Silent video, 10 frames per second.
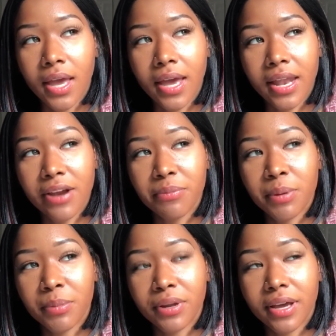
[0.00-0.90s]
And I
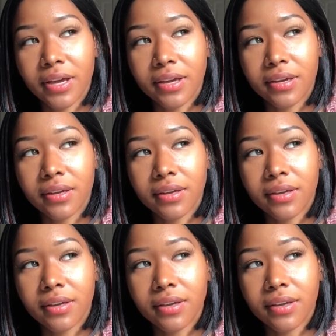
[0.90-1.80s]
remember like
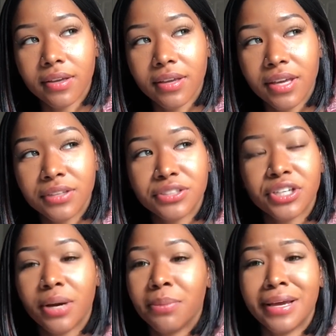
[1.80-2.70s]
he used to
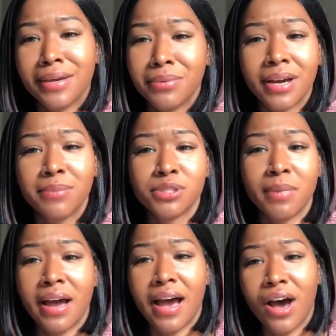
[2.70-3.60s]
come, like he would come to
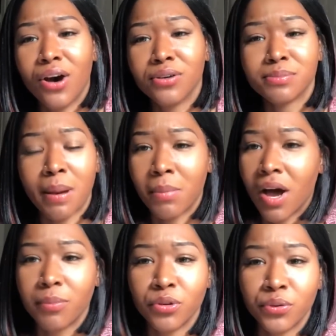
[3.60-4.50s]
my house. My
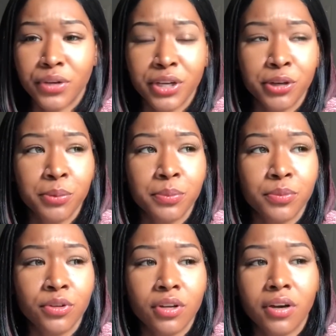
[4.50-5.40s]
mom knew him,
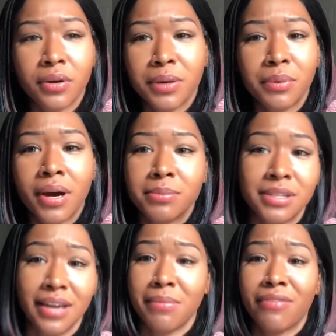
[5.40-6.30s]
you know. He would come to
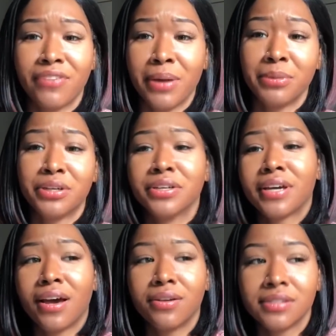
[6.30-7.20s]
like my family
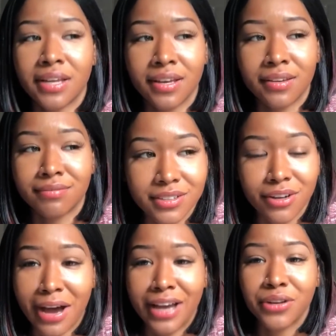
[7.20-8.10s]
cookouts. Like, you
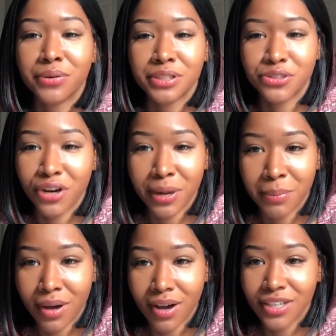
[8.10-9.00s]
know, I knew his
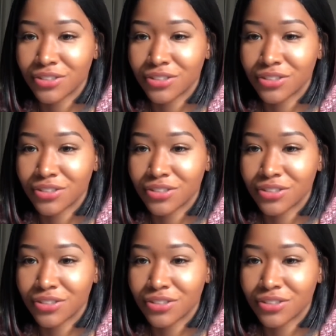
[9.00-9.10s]
grandma